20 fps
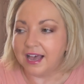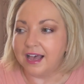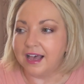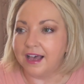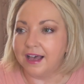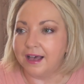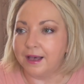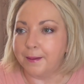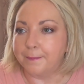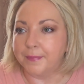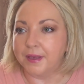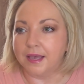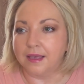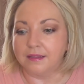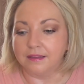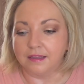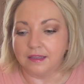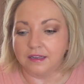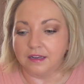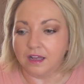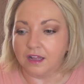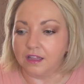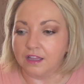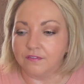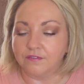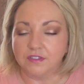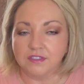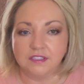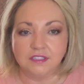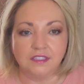And then all of
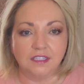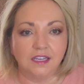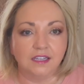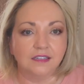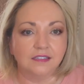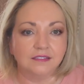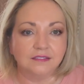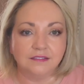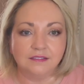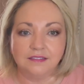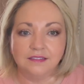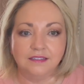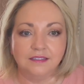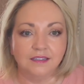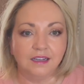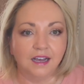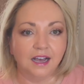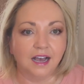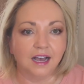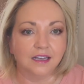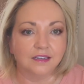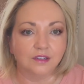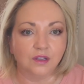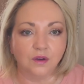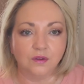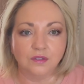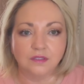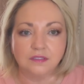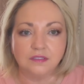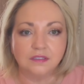a sudden, I
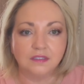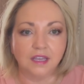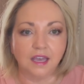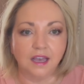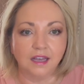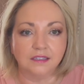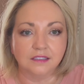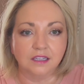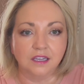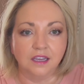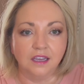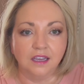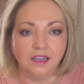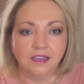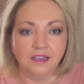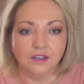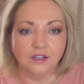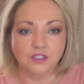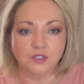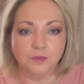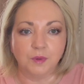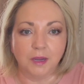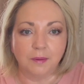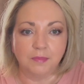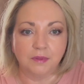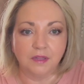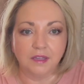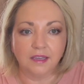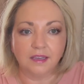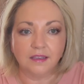noticed that here's my
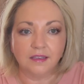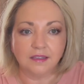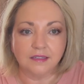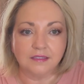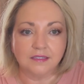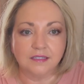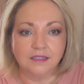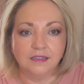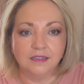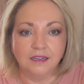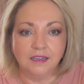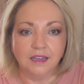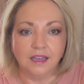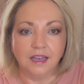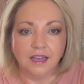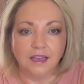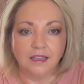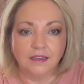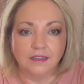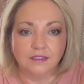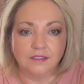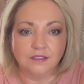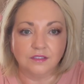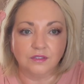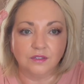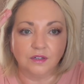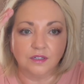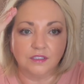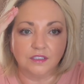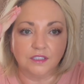blanket, and it
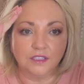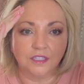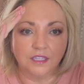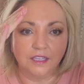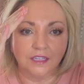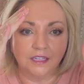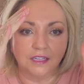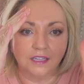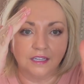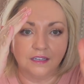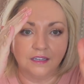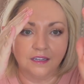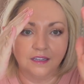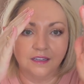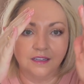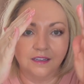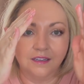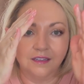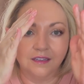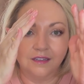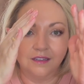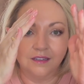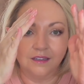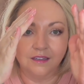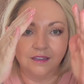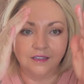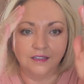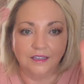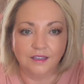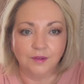starts getting
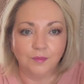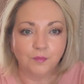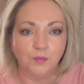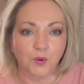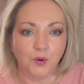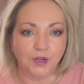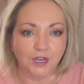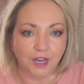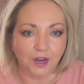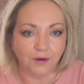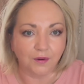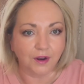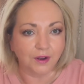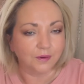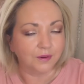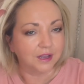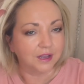more narrow.